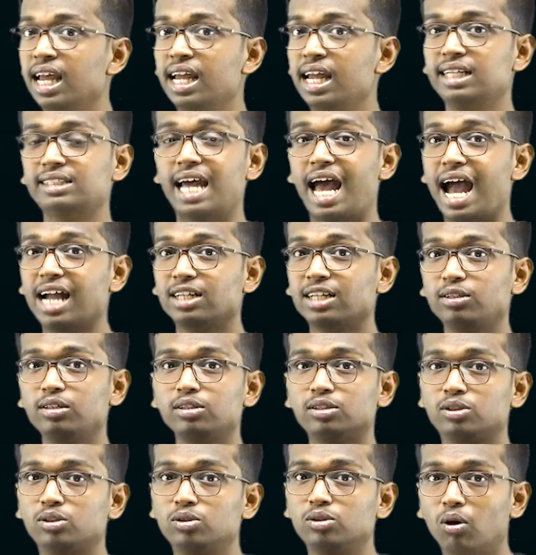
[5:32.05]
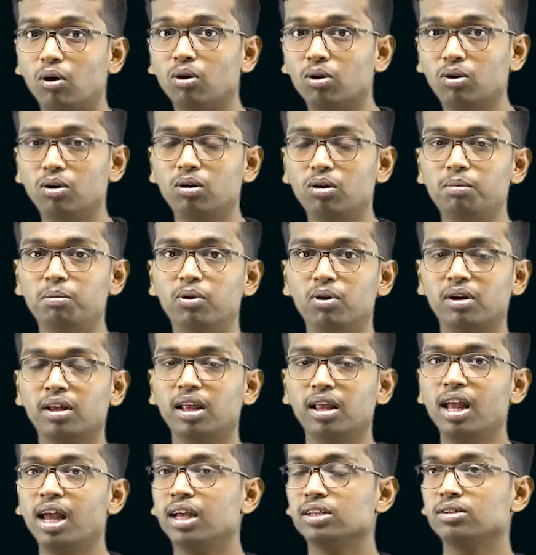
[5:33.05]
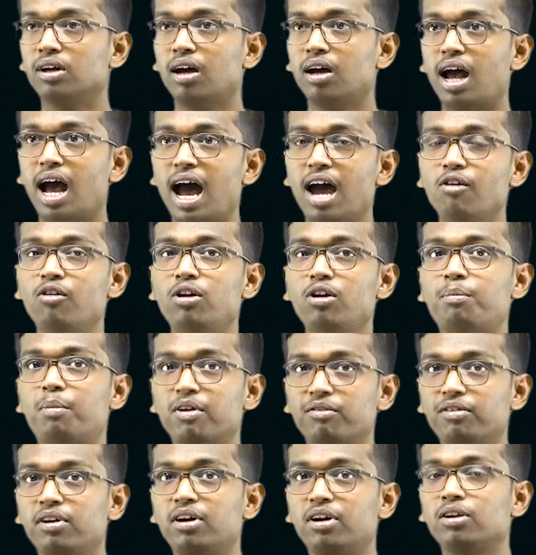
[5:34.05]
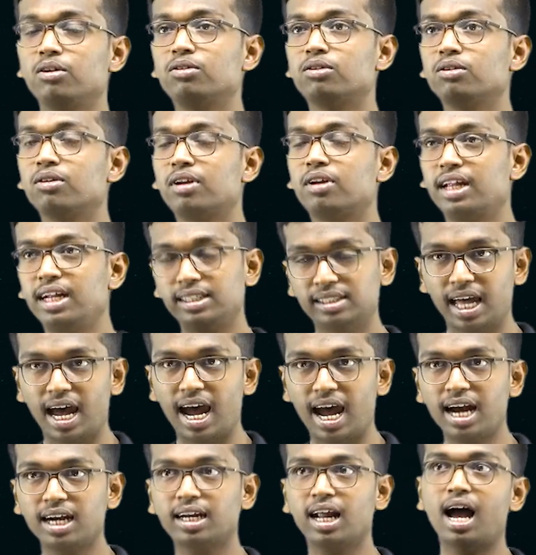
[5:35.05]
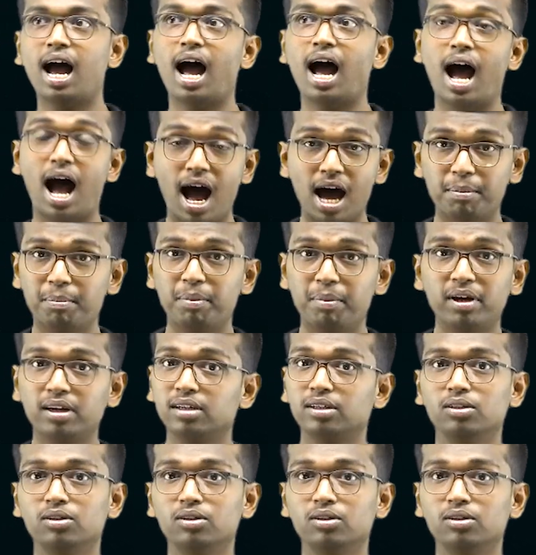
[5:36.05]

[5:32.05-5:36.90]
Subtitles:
It's actually so good book. So I would prefer you to read that. Harper,